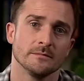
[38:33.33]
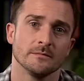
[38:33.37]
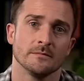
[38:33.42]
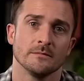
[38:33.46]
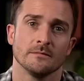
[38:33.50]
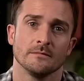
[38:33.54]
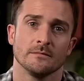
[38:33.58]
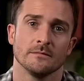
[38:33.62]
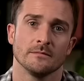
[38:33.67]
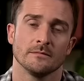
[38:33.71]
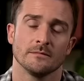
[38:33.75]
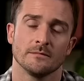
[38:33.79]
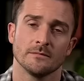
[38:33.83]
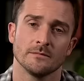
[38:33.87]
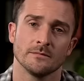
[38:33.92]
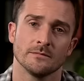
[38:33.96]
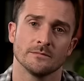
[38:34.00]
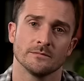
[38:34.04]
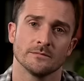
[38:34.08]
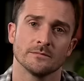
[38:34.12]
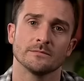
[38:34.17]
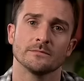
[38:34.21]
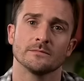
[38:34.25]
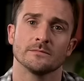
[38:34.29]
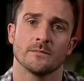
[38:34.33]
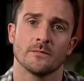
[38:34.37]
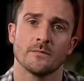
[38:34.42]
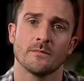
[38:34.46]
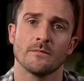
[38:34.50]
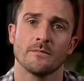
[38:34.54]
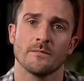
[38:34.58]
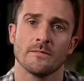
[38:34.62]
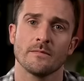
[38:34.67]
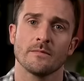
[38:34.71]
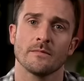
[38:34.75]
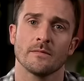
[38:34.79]

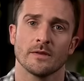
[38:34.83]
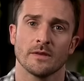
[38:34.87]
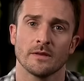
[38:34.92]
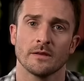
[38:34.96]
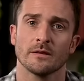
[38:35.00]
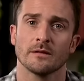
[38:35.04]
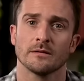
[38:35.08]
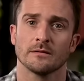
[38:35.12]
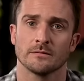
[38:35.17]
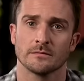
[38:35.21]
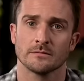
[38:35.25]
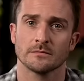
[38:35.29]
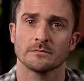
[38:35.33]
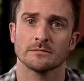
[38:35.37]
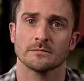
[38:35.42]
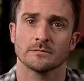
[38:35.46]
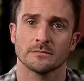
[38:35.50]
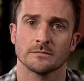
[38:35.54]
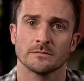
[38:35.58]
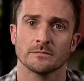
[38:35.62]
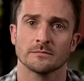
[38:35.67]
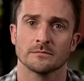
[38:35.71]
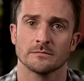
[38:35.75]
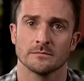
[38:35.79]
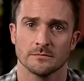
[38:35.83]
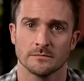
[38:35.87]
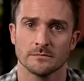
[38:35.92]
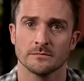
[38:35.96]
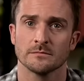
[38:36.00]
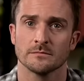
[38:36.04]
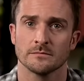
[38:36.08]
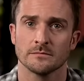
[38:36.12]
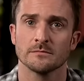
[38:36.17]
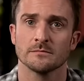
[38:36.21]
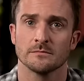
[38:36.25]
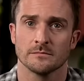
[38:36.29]

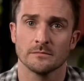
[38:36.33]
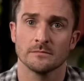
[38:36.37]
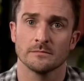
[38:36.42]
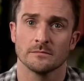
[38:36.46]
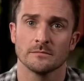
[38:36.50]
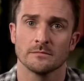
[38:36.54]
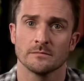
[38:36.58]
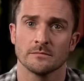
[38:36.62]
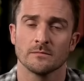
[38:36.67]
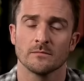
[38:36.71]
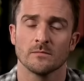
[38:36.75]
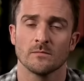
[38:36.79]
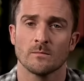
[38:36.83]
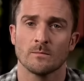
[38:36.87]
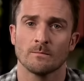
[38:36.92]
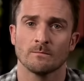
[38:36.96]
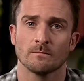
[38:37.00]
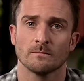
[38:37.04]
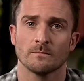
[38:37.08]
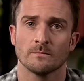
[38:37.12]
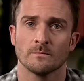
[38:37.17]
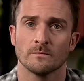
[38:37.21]
This person isn't speaking.